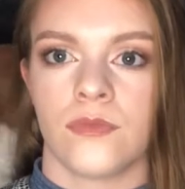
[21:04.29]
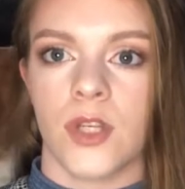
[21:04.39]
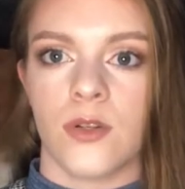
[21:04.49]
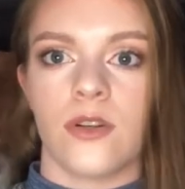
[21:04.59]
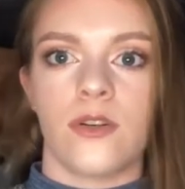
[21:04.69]

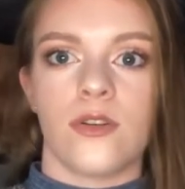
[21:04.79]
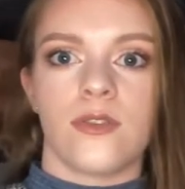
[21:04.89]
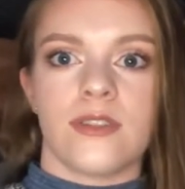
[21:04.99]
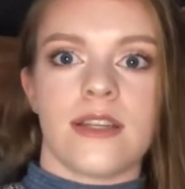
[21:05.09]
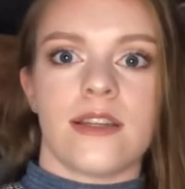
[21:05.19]
No,
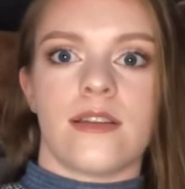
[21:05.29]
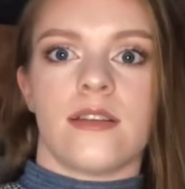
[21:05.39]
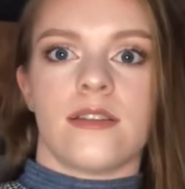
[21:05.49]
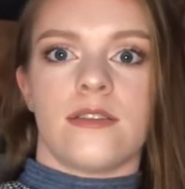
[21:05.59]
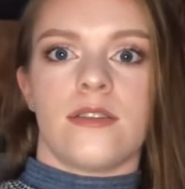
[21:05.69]
Sandy.
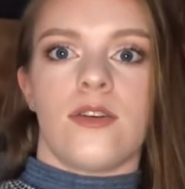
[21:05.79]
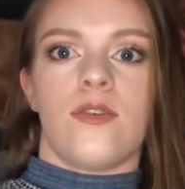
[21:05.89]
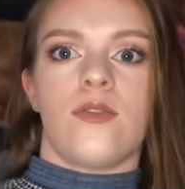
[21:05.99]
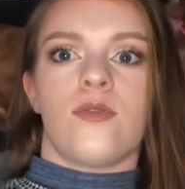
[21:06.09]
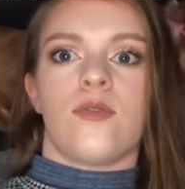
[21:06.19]

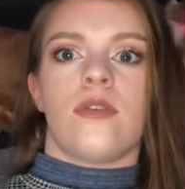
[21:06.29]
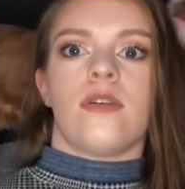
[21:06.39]
No.